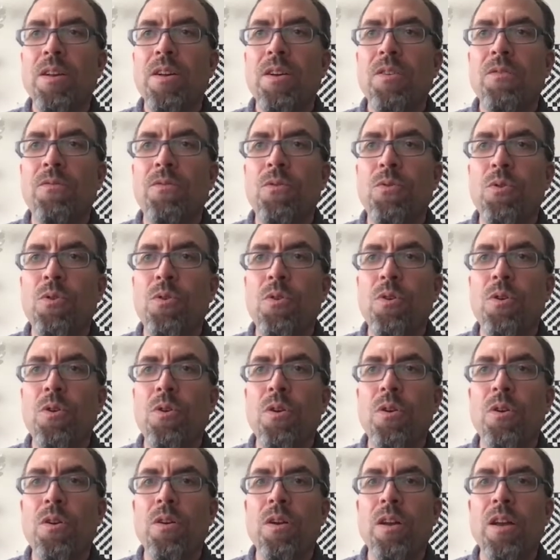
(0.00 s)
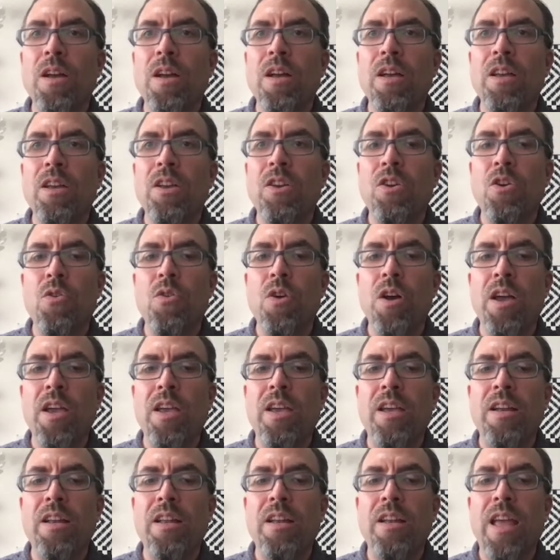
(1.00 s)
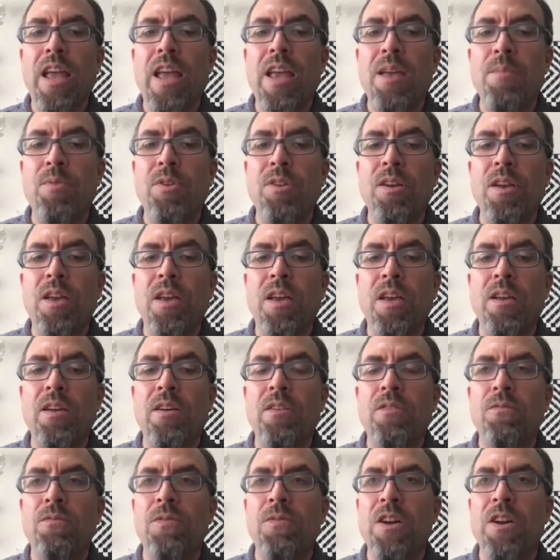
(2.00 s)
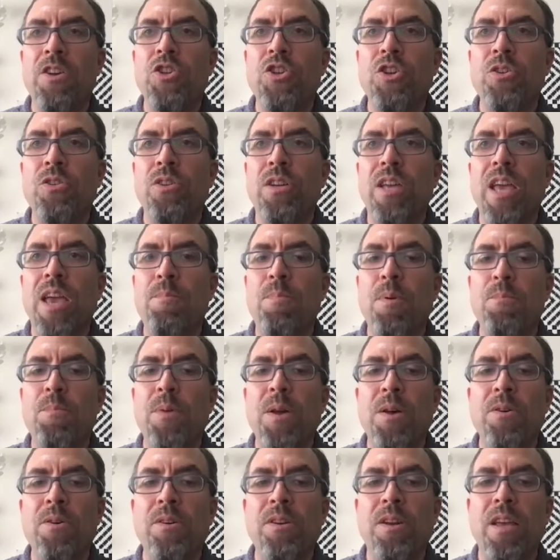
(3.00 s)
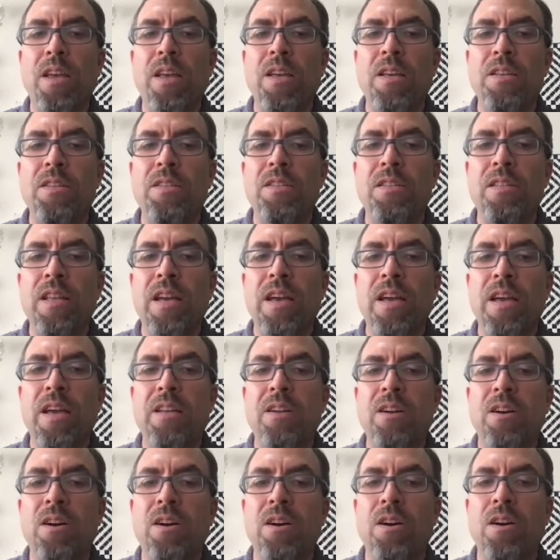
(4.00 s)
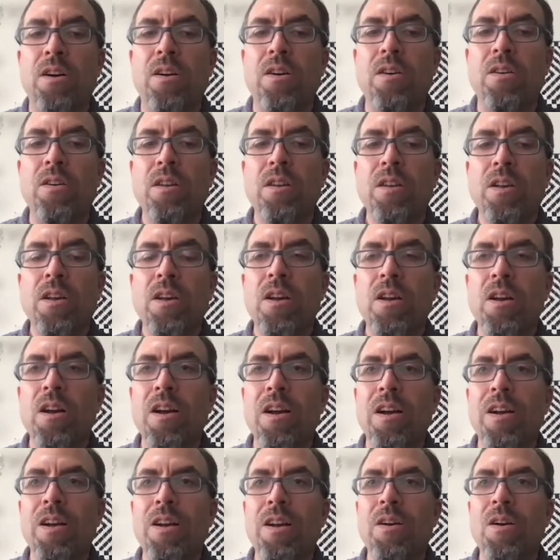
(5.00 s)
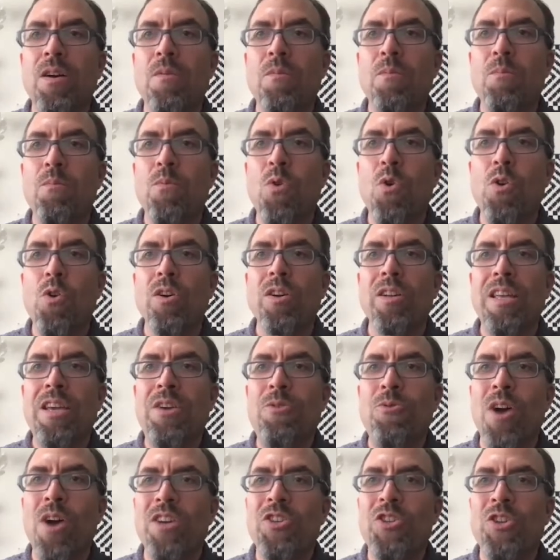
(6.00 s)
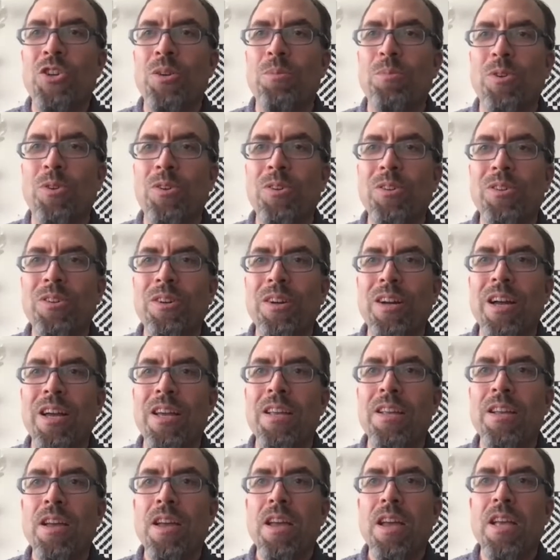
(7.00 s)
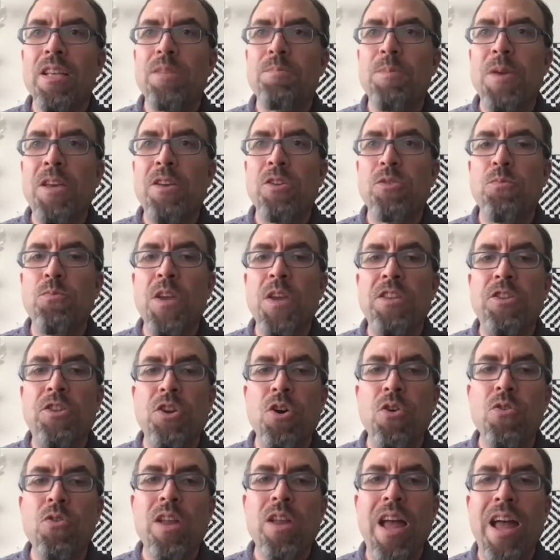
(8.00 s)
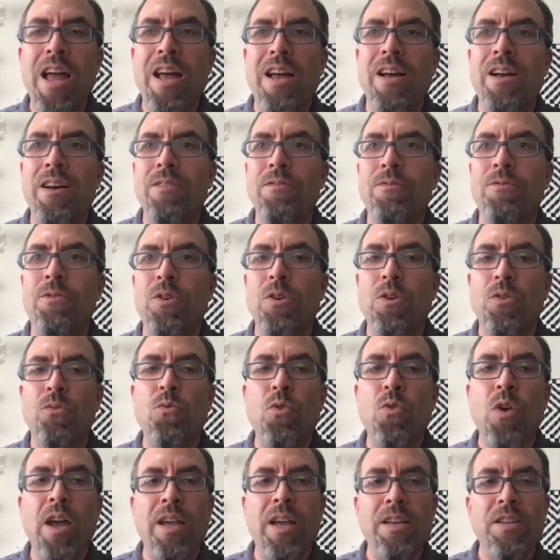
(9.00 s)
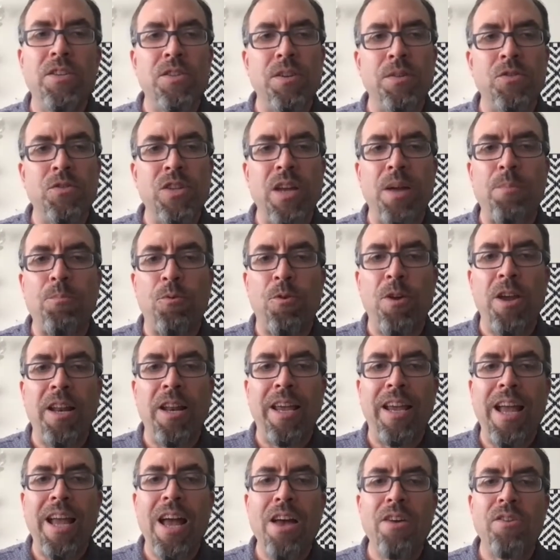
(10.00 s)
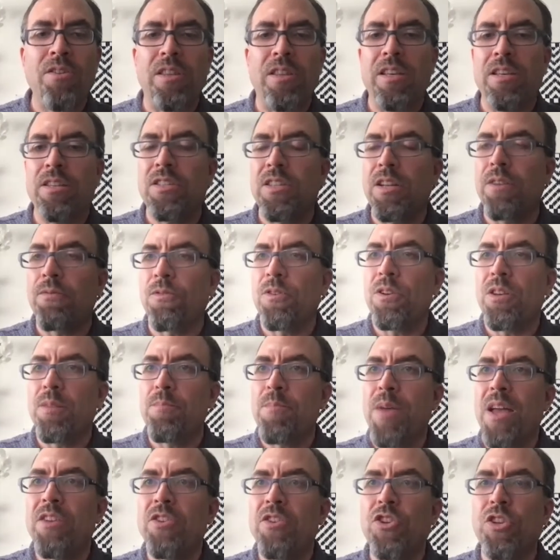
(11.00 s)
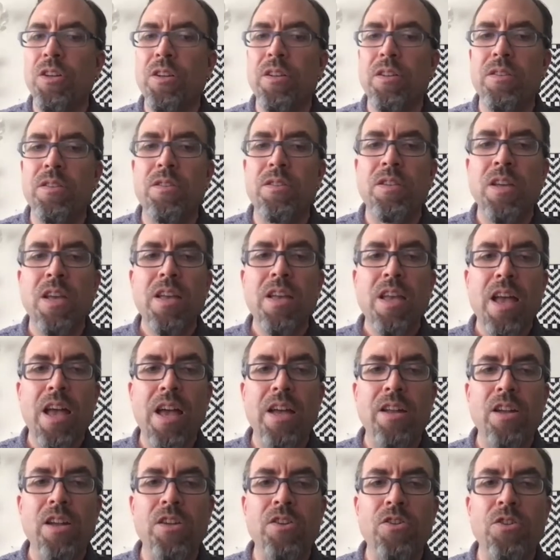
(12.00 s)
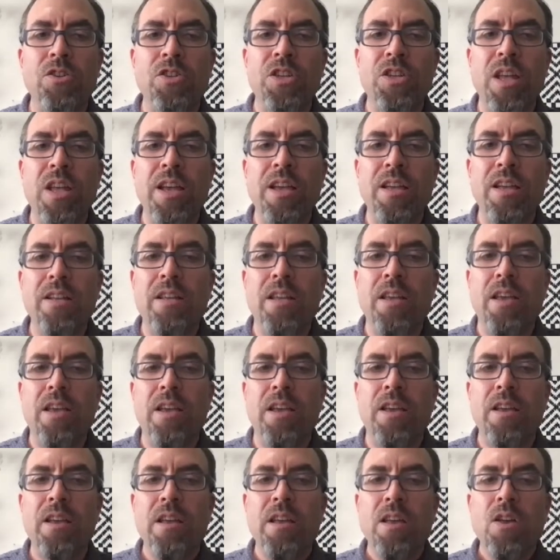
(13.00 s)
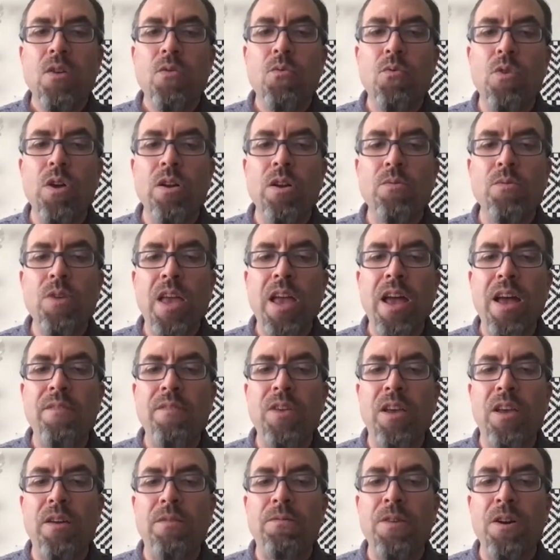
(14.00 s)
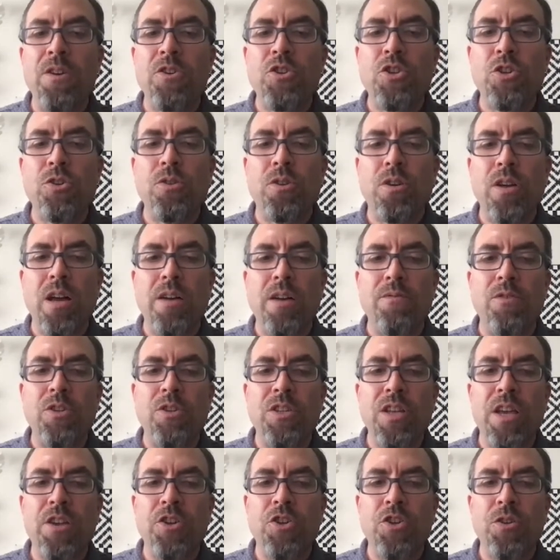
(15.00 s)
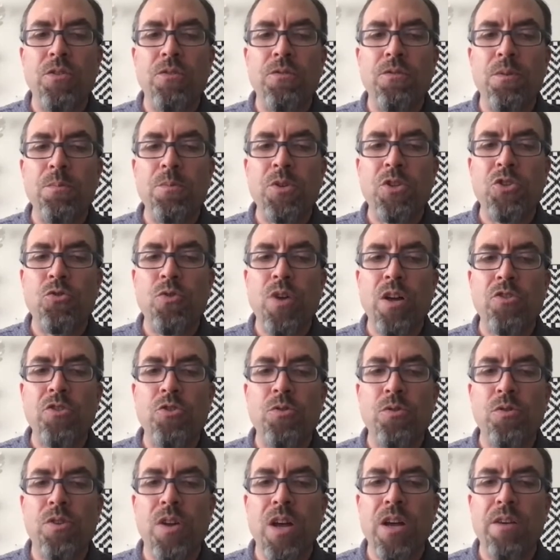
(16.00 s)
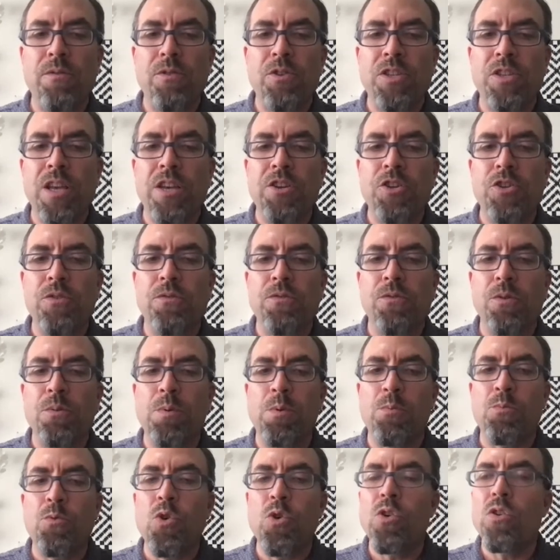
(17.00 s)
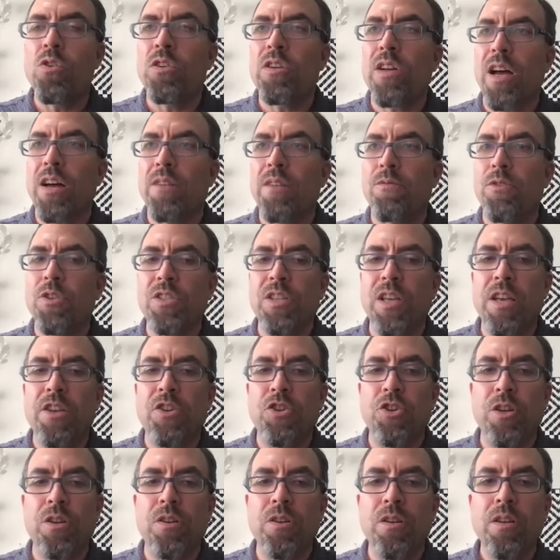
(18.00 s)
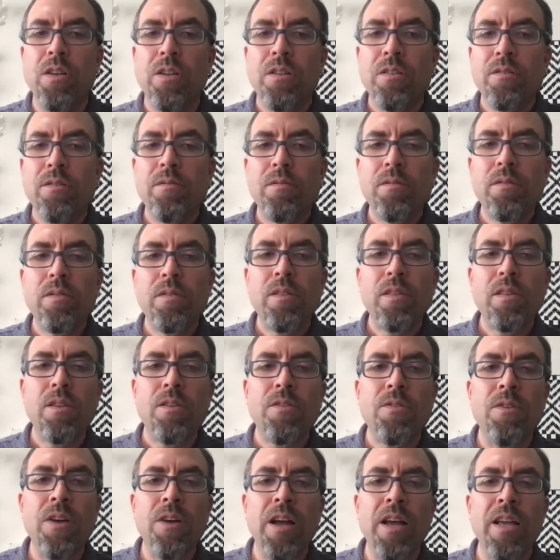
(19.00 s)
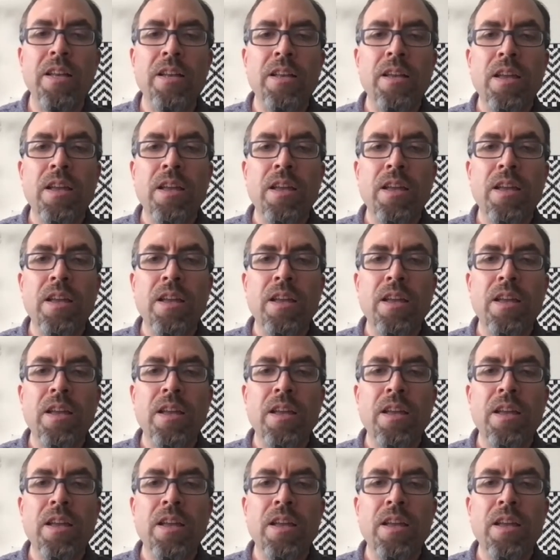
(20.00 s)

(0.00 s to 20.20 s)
for going and enabling functional capabilities that are morally questionable, right? It's because we don't have good ways of separating out these different dimensions and understanding when are we having a functional conversation from a structural conversation, from a moral conversation, right?